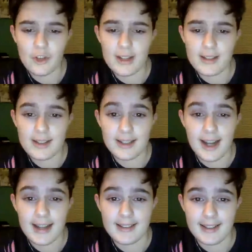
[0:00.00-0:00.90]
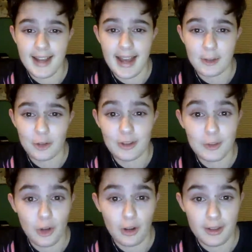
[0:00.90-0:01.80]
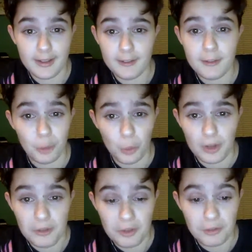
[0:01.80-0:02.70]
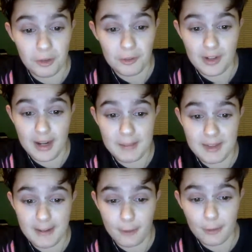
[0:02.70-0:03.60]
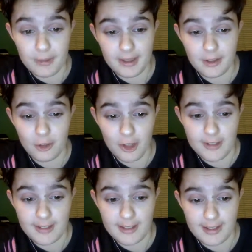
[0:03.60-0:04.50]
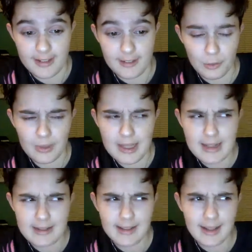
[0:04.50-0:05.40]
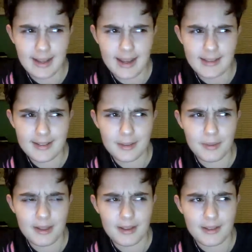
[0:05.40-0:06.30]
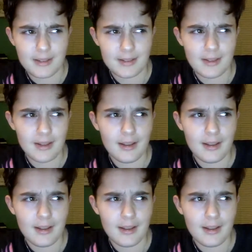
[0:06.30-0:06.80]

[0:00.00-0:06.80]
Jesse and Isaac actually talking for one of the first times ever because Jesse tends to really dislike Isaac because